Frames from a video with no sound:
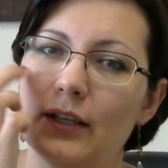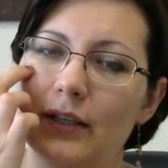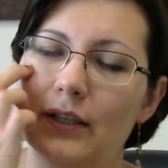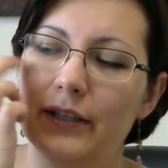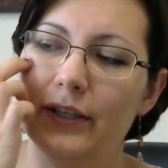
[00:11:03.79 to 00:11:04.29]

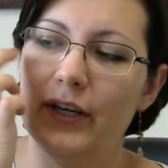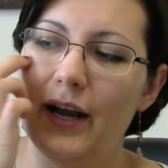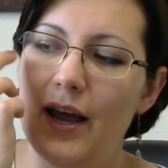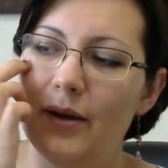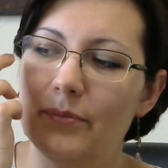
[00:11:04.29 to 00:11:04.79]
Clearing
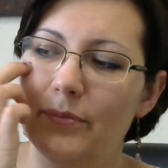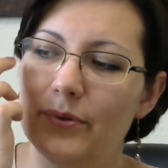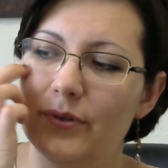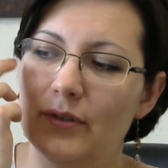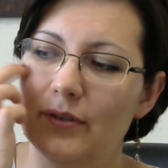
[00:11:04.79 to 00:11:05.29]
up
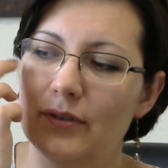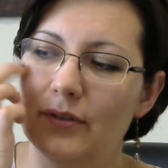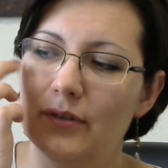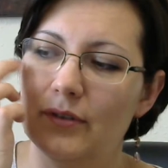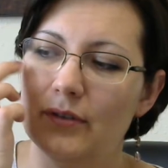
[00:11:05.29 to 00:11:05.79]

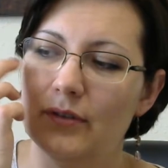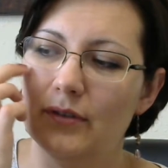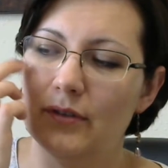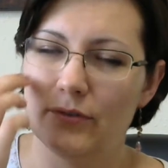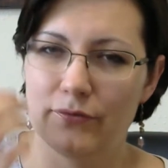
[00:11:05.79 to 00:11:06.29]

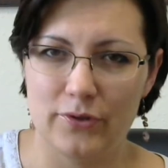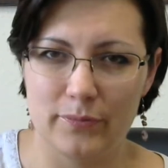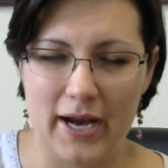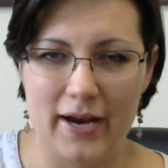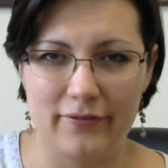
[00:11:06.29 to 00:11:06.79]
from
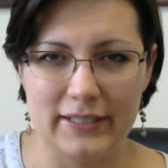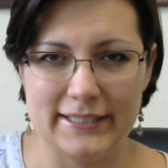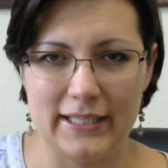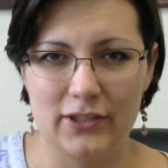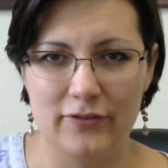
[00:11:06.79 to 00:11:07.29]
every
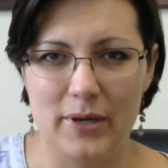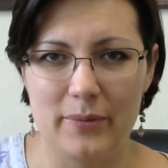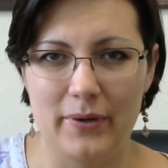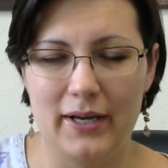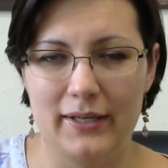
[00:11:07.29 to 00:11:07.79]
cell of my
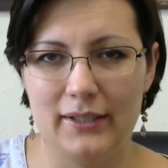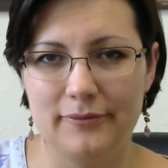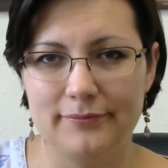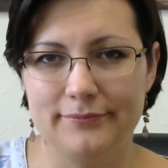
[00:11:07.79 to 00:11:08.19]
body.